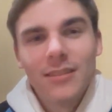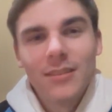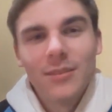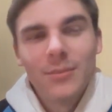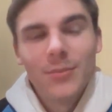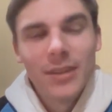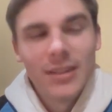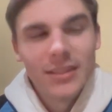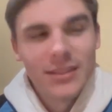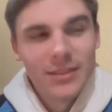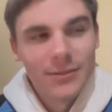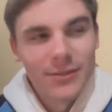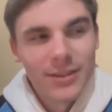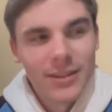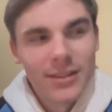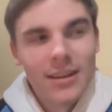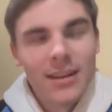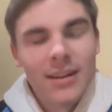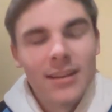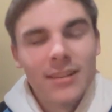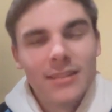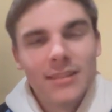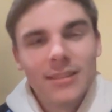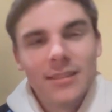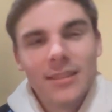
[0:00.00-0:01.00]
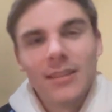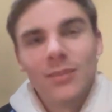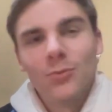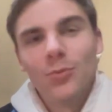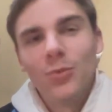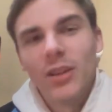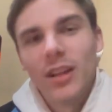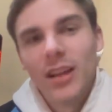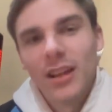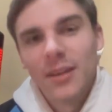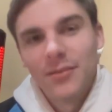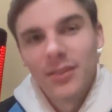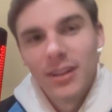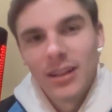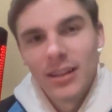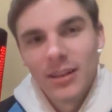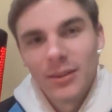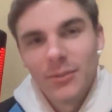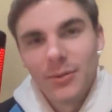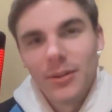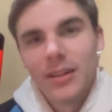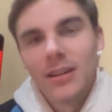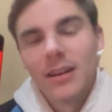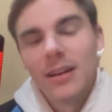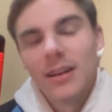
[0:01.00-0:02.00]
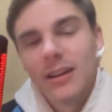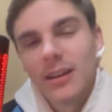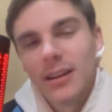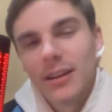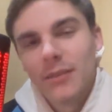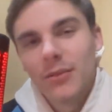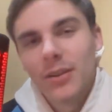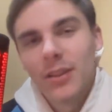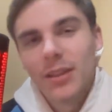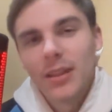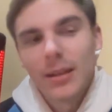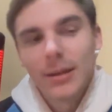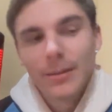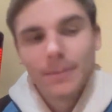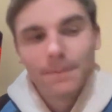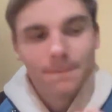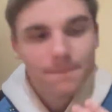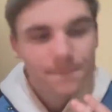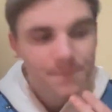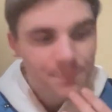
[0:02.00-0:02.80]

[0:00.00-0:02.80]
because if it does, then we have to get it redone and everything.